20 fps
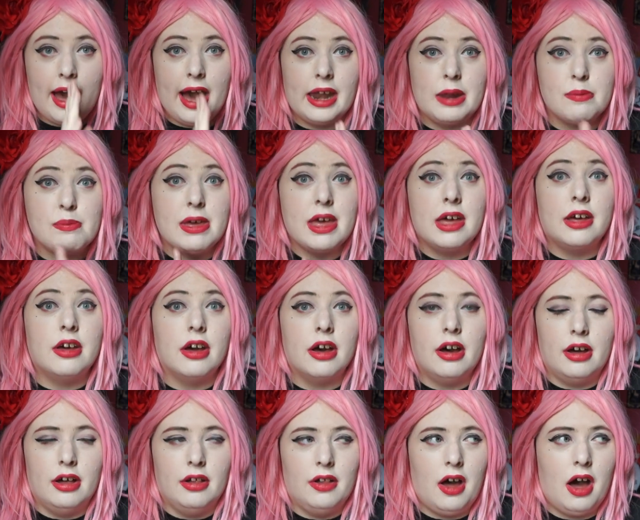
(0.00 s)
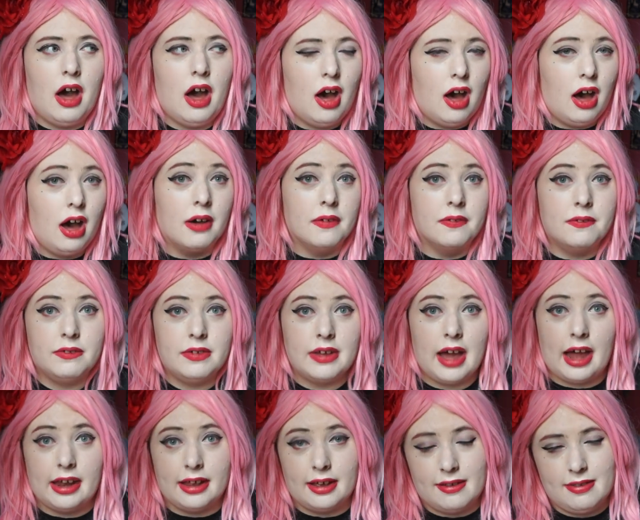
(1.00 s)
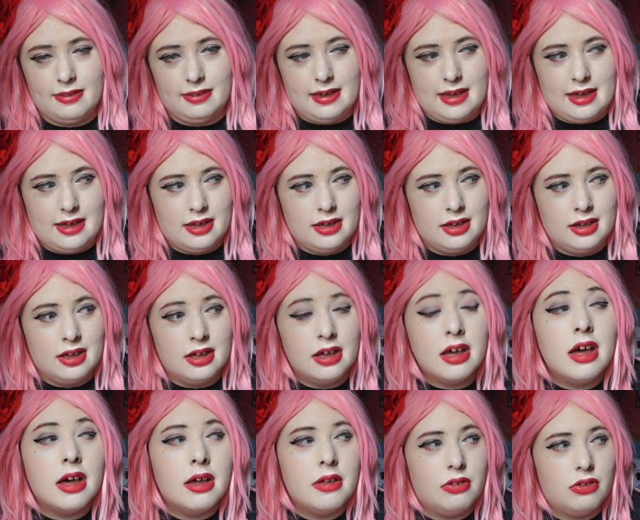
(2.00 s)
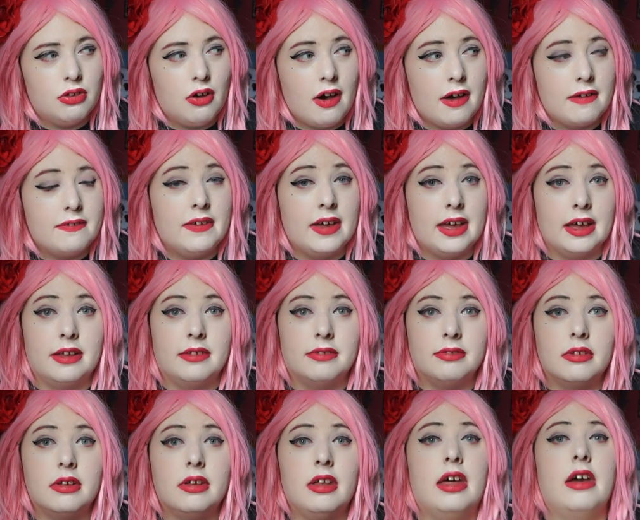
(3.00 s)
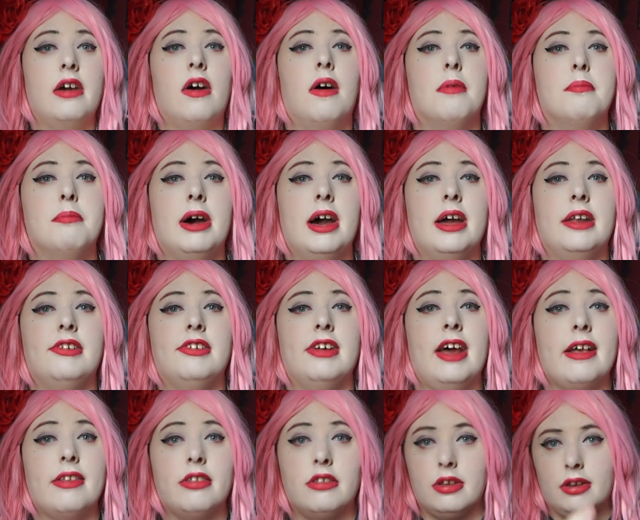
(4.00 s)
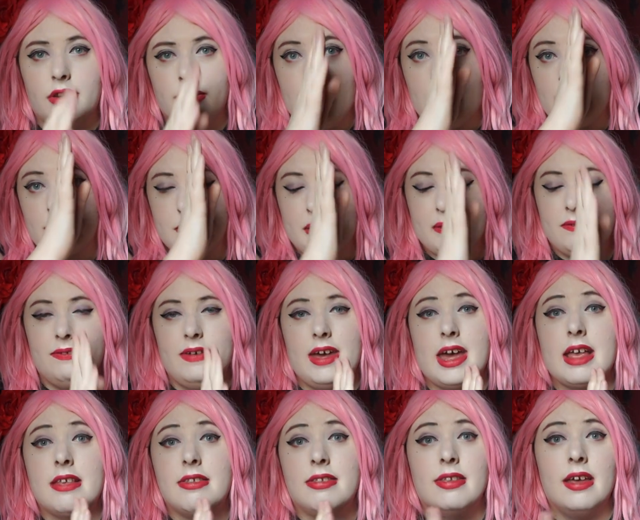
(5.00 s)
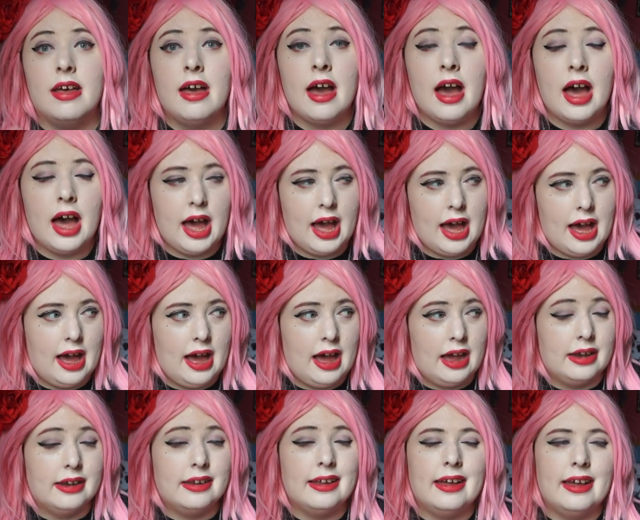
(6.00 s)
anime girl, half galaxy sort of thing. Like on my chest, down my face, and